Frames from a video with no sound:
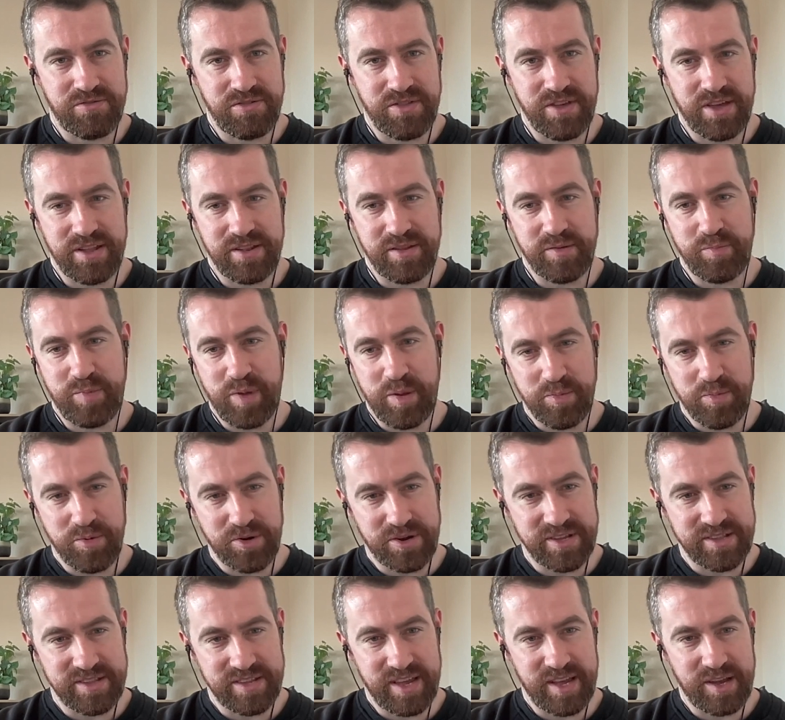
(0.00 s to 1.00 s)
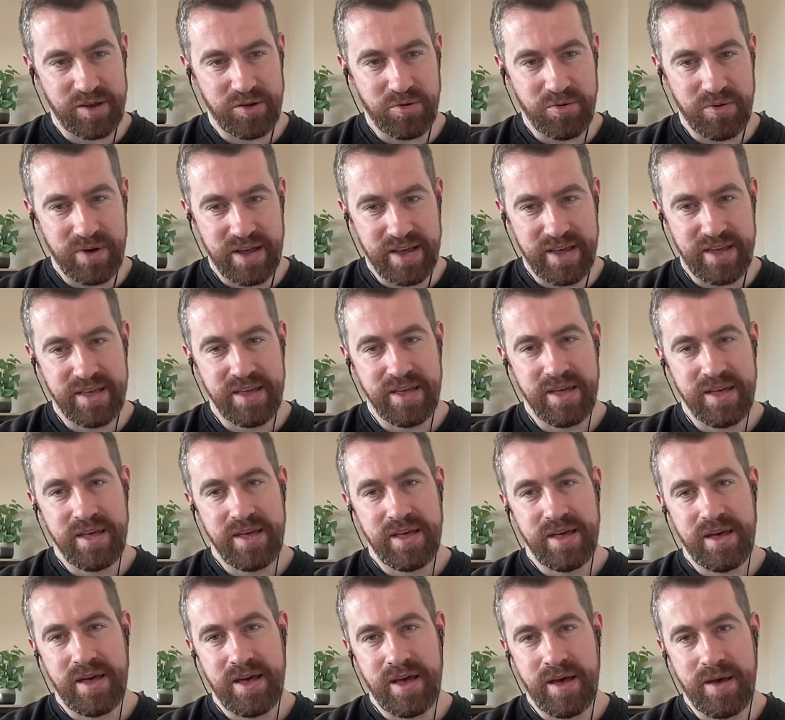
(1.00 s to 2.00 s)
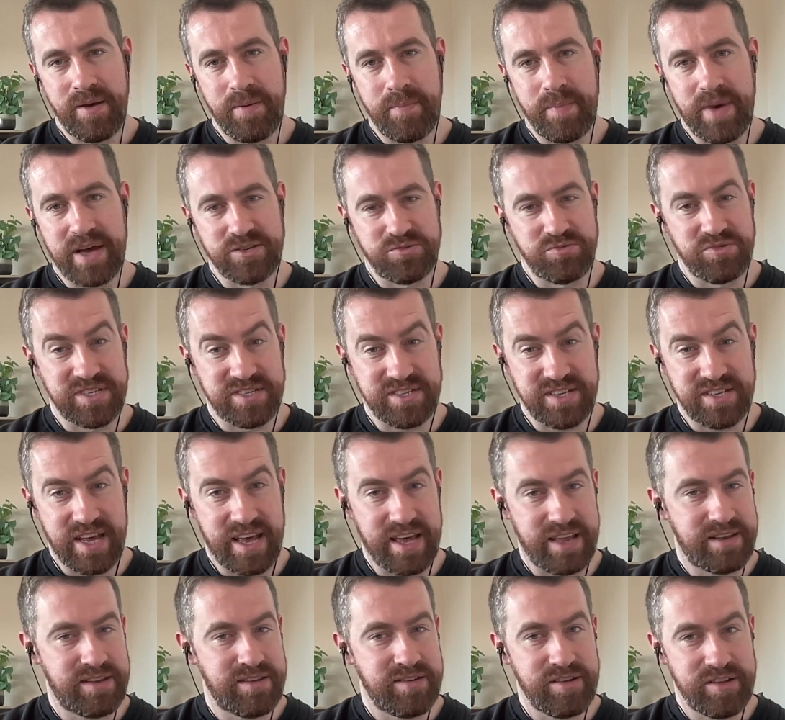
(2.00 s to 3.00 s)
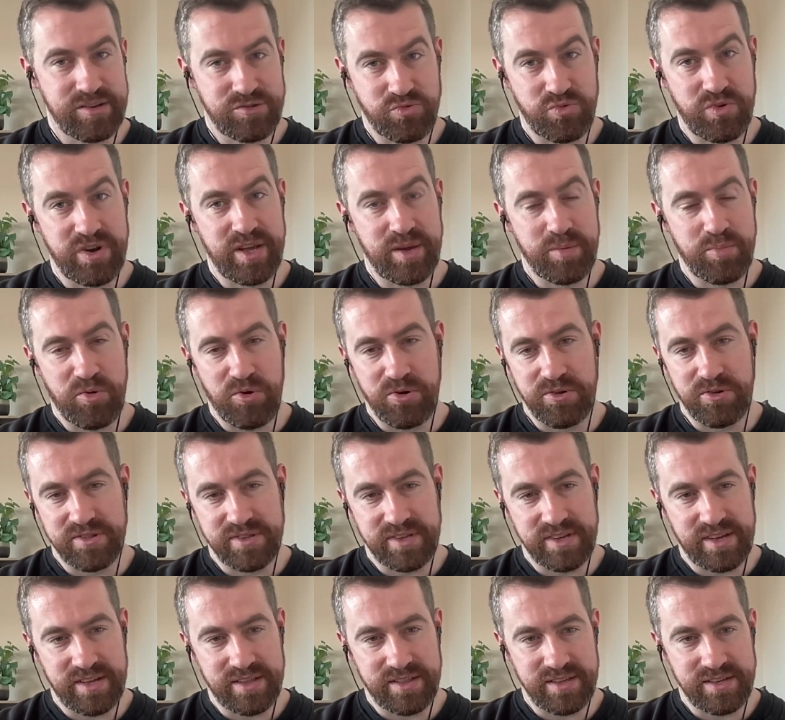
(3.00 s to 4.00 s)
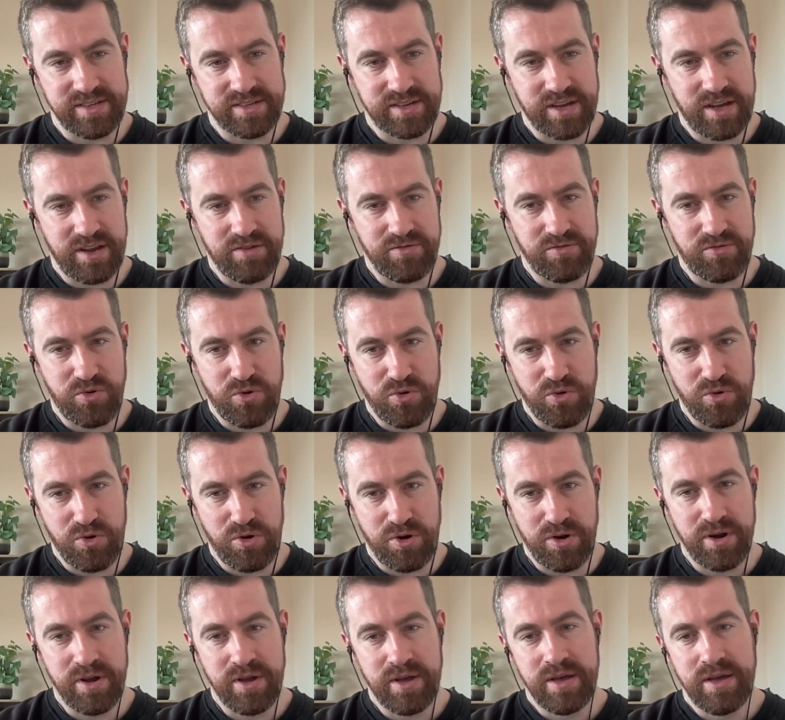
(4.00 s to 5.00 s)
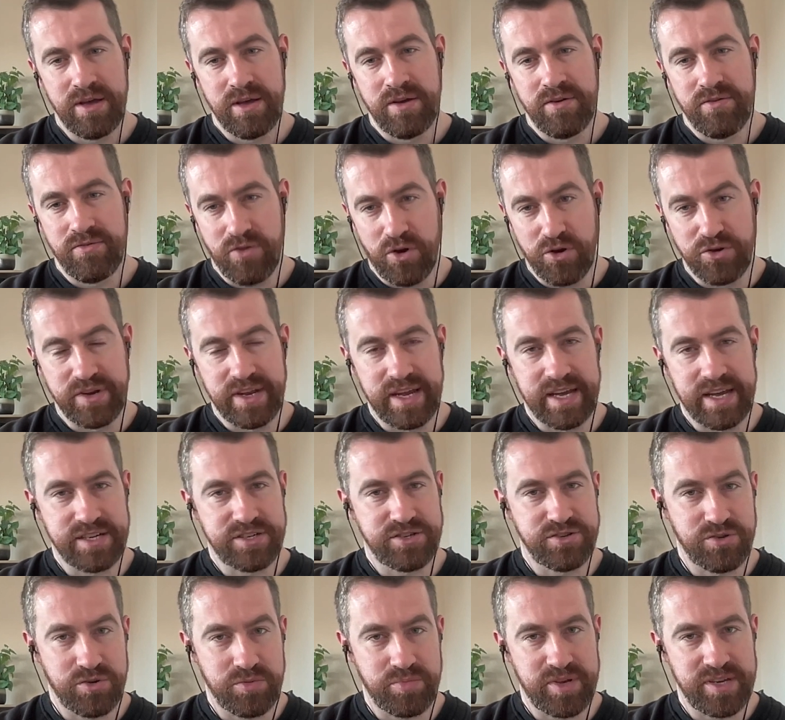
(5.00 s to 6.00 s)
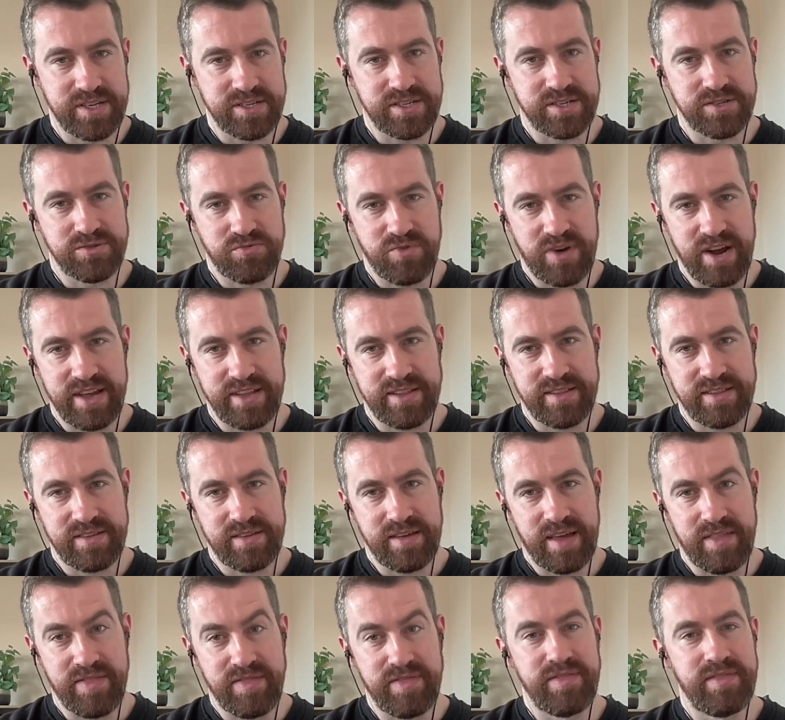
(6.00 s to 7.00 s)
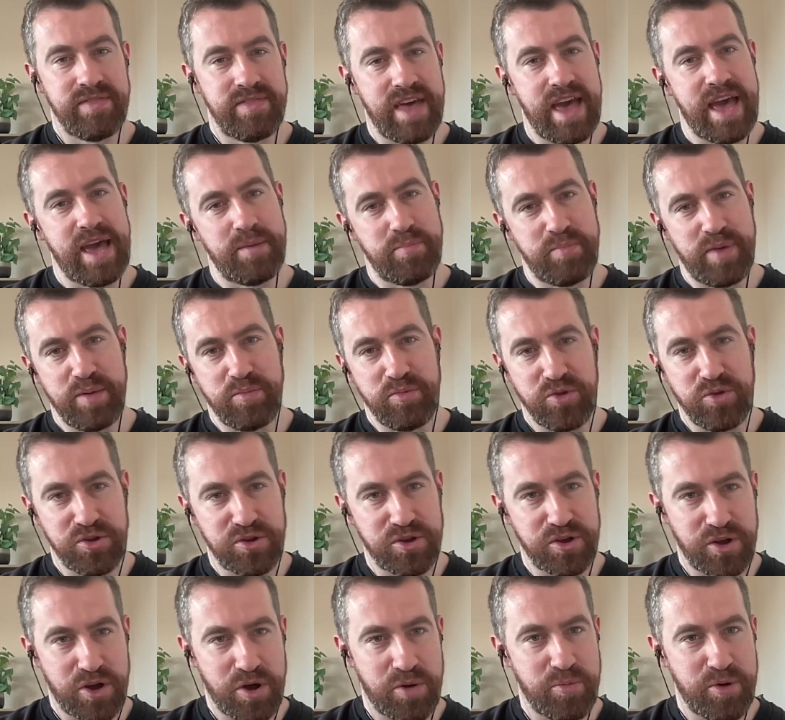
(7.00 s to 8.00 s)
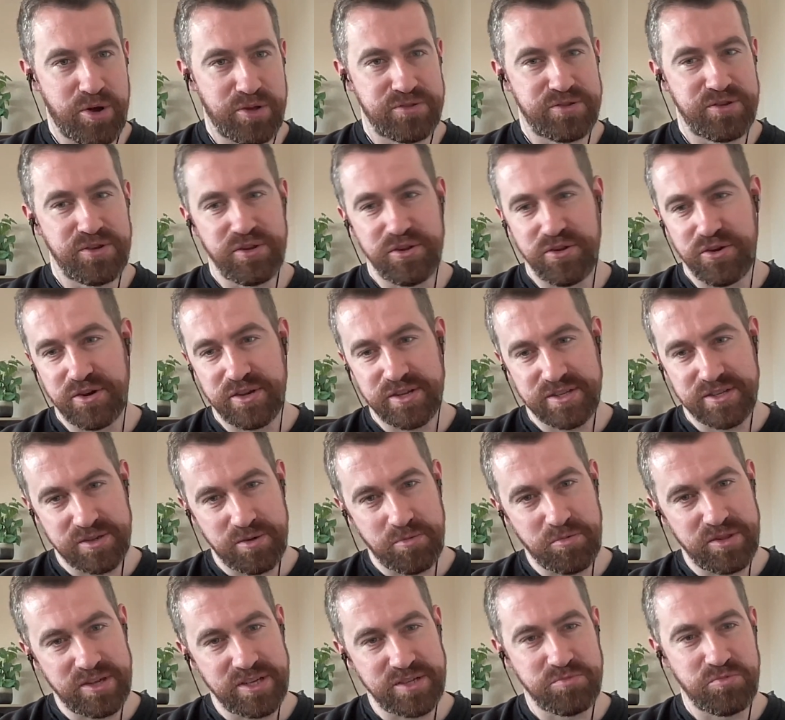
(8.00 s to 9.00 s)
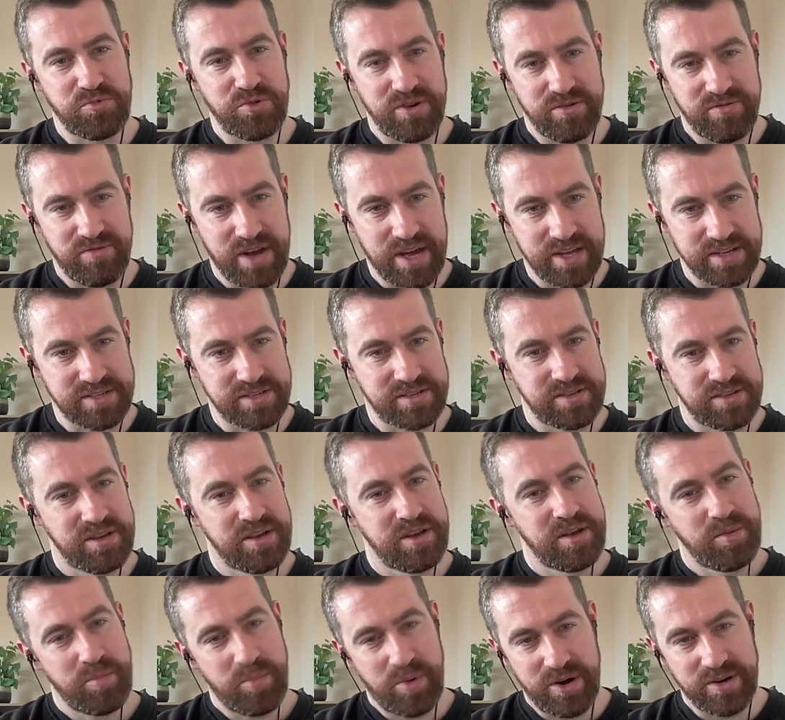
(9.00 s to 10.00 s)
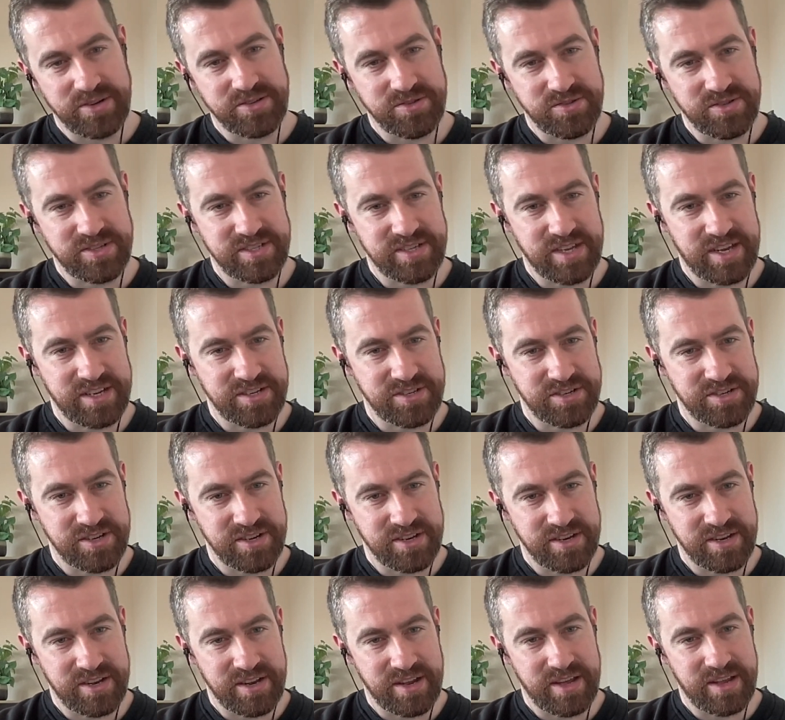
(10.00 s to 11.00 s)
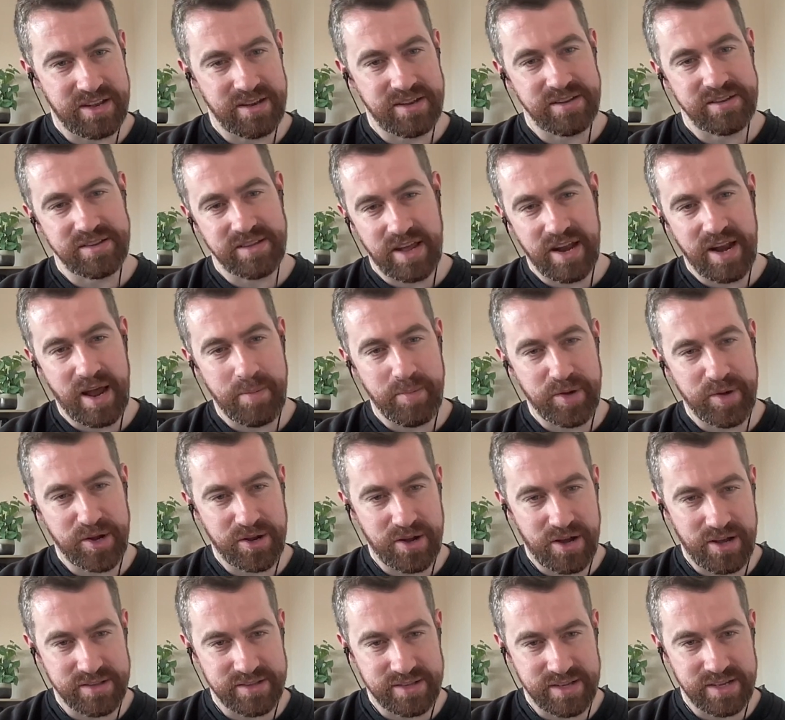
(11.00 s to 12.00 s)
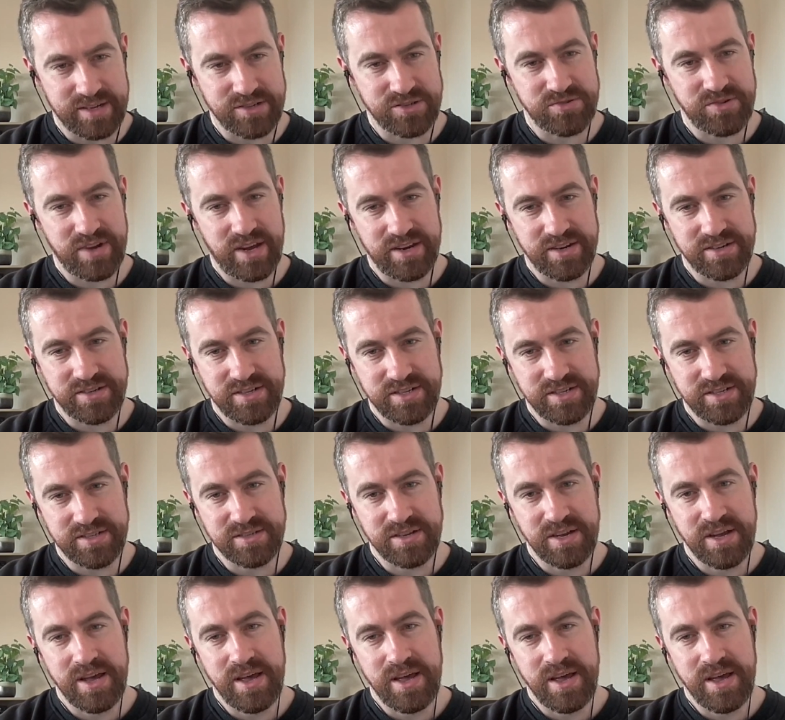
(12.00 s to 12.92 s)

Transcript: that people can take away. As we said, it's really important to get these kind of core foundational pieces right, and then maybe you can come on to look at some of these more advanced personalization and dynamic content strategies.